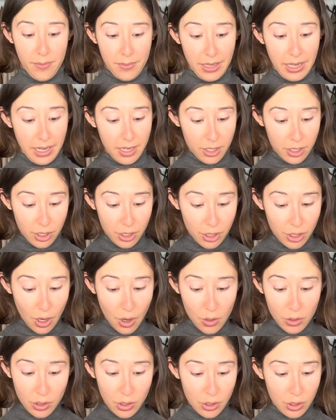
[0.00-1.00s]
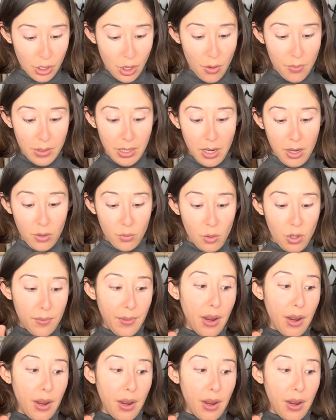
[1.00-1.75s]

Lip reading: like so beyond warm.